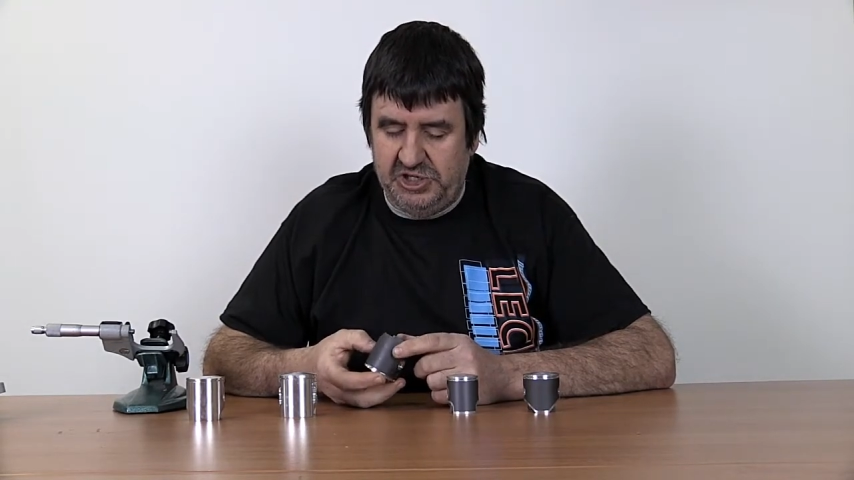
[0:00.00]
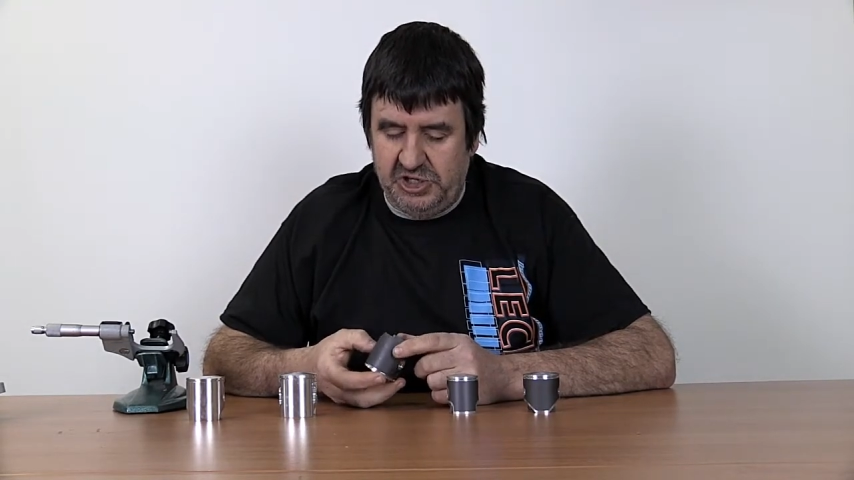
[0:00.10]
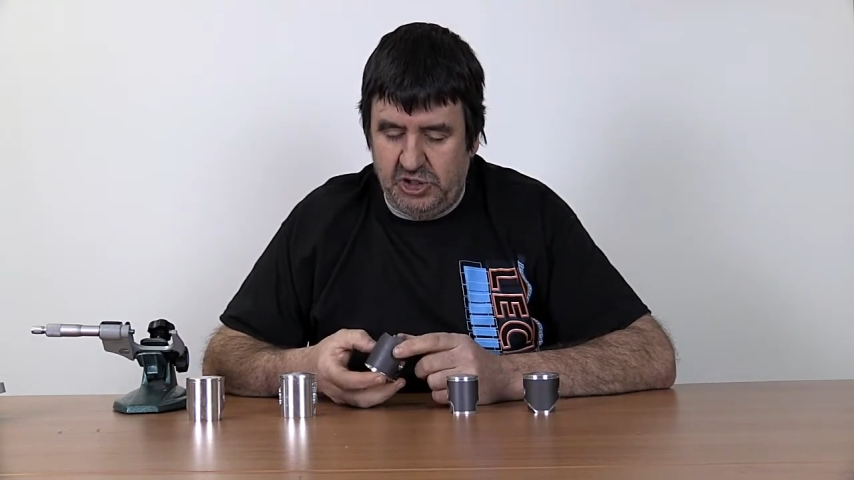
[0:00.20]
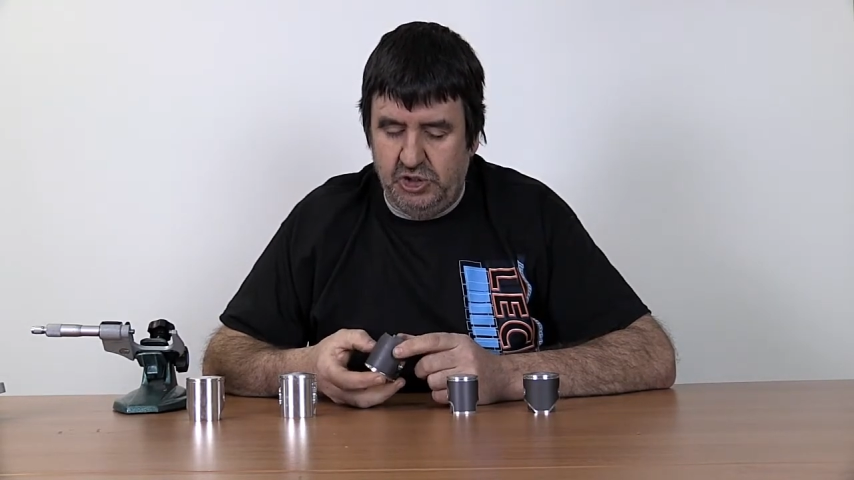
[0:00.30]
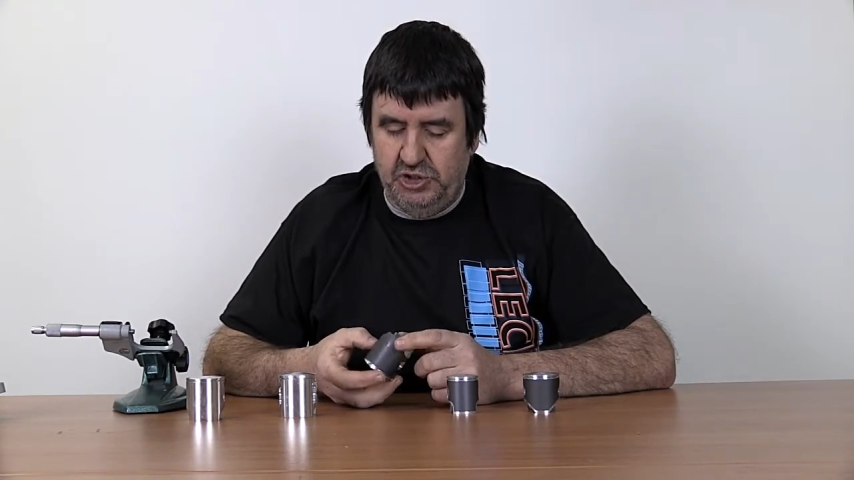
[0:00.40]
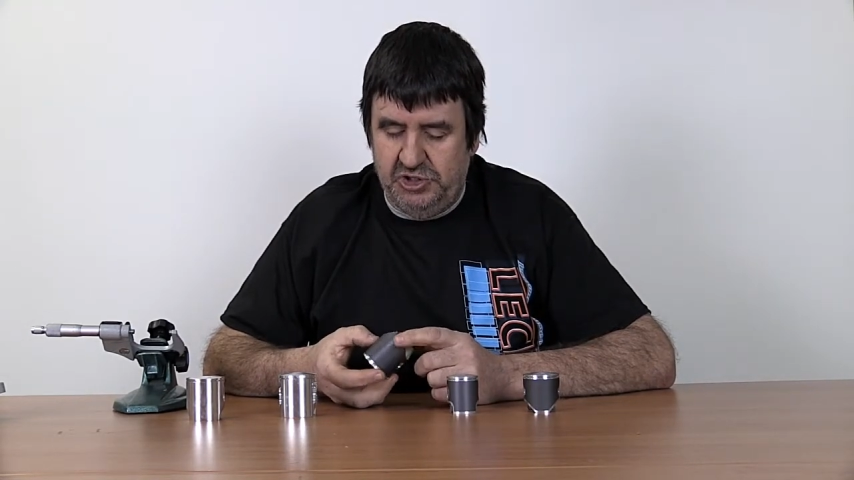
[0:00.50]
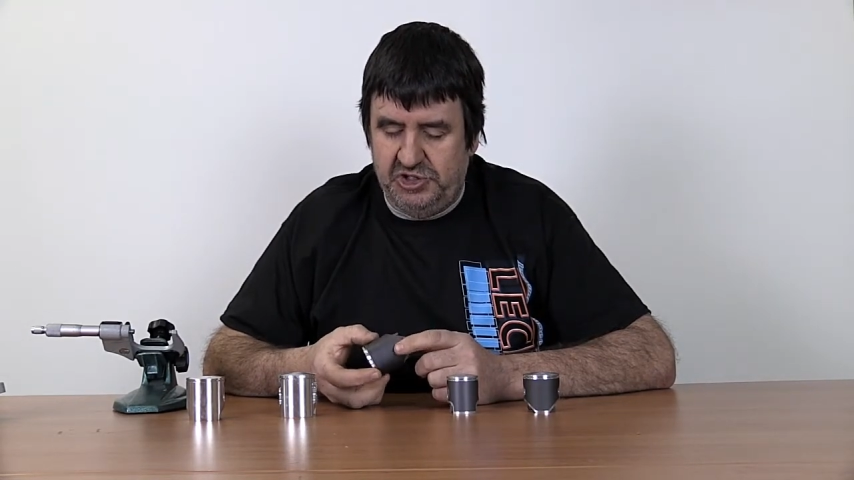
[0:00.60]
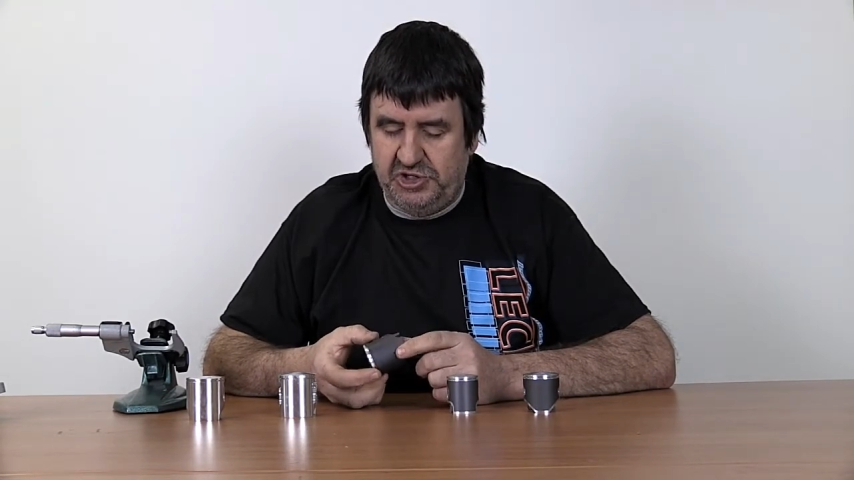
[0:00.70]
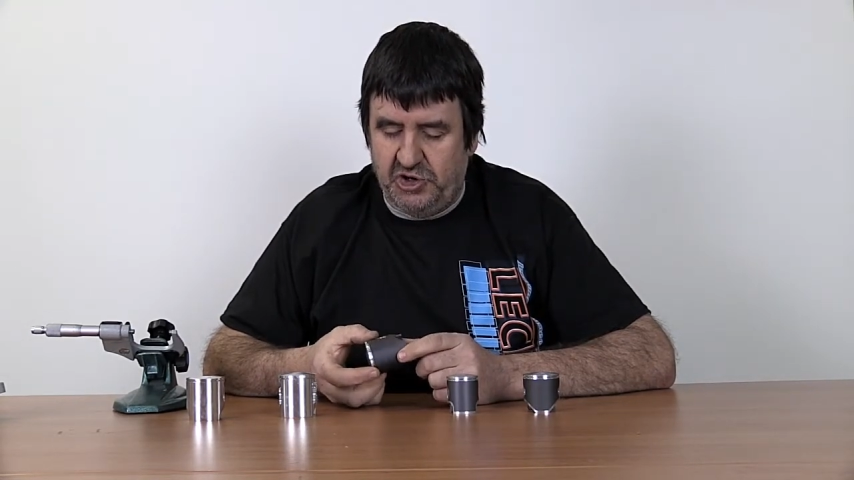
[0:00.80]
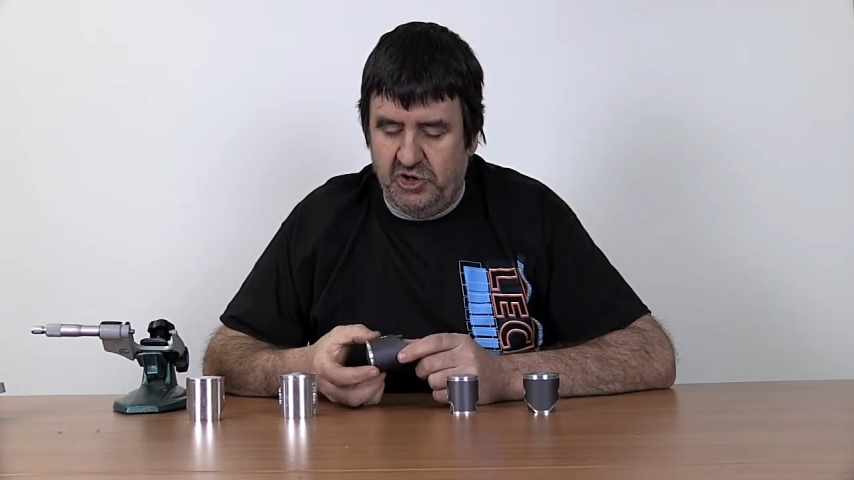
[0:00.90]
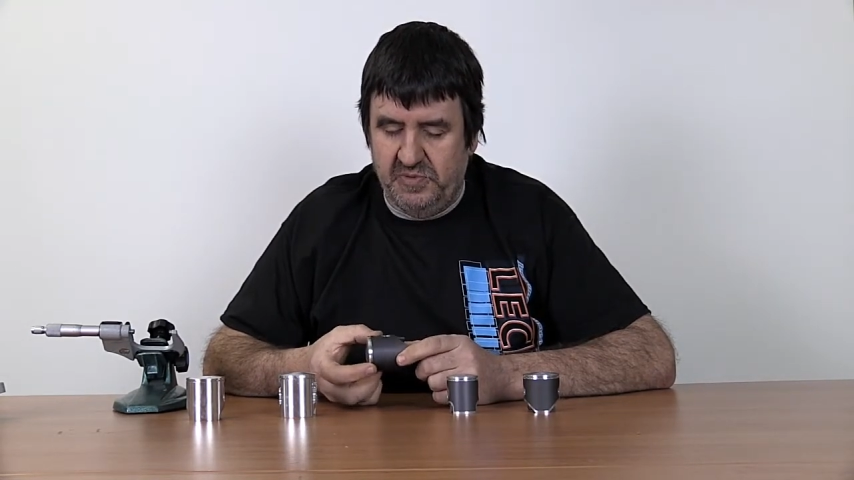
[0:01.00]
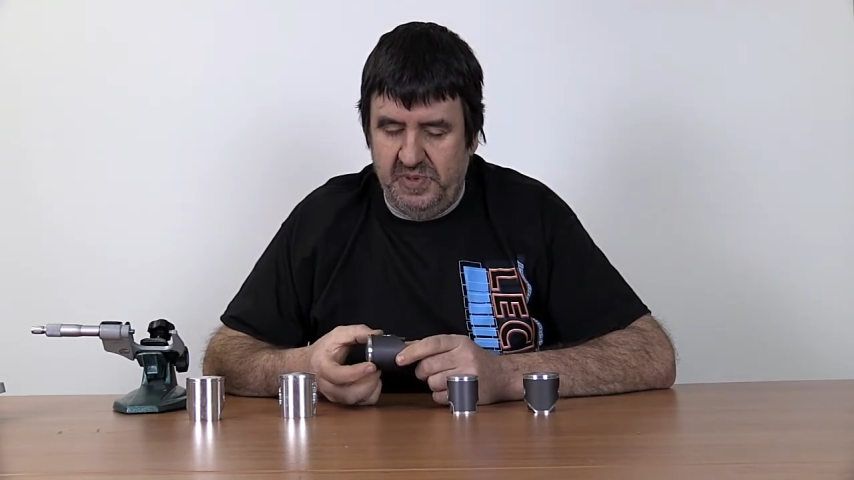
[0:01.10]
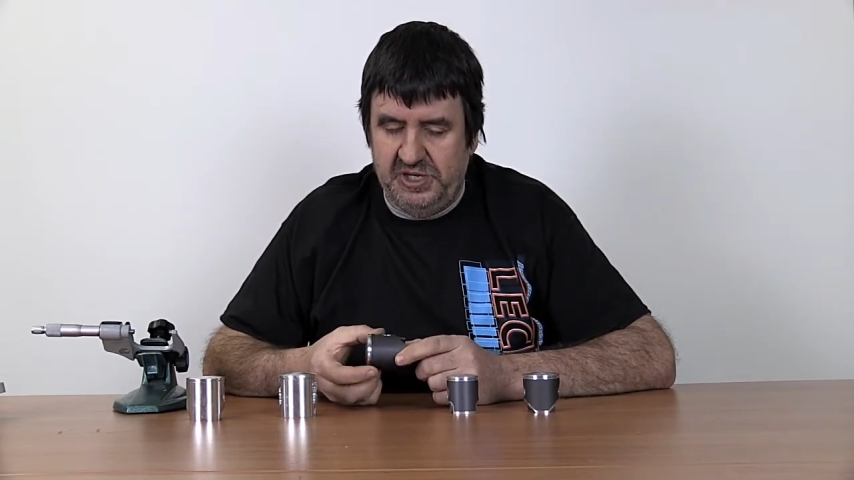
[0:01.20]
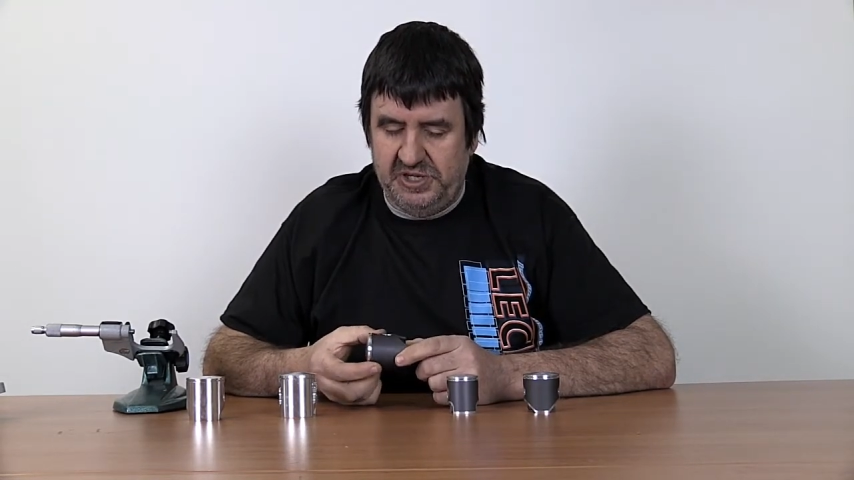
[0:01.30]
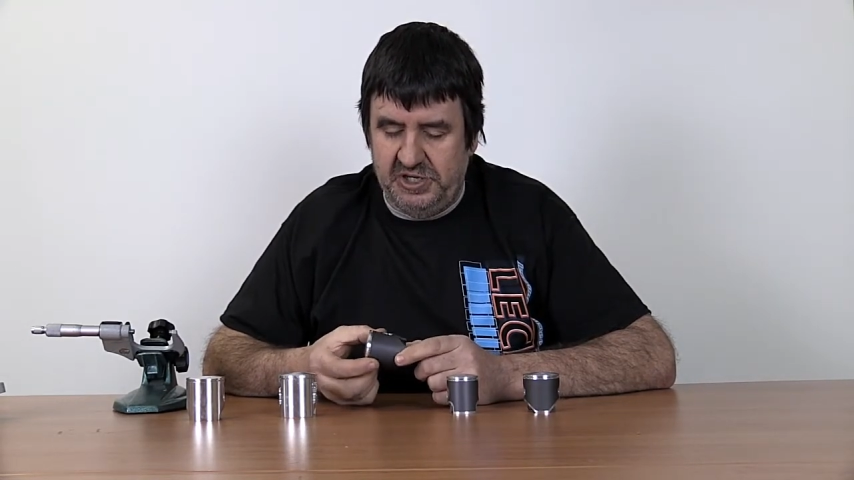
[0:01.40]
just a good strong
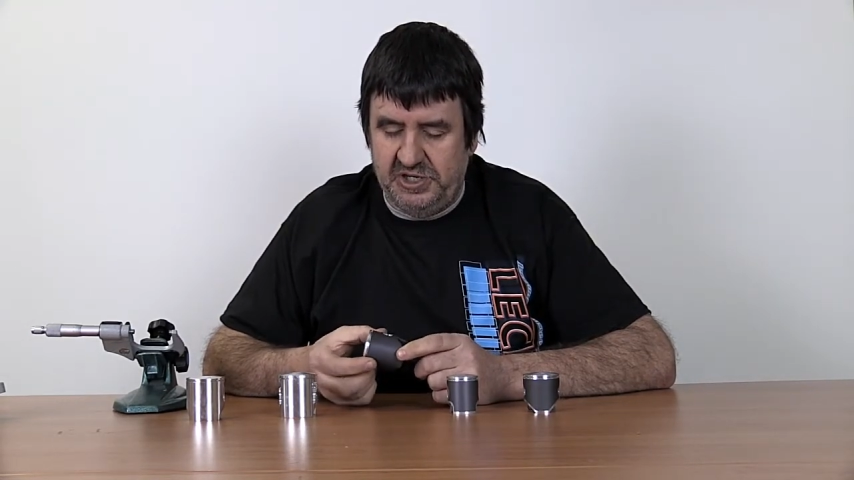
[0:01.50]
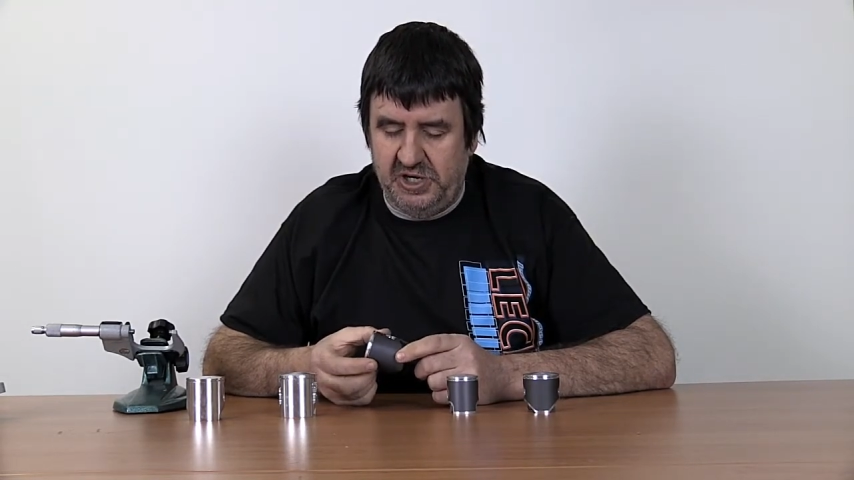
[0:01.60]
piston.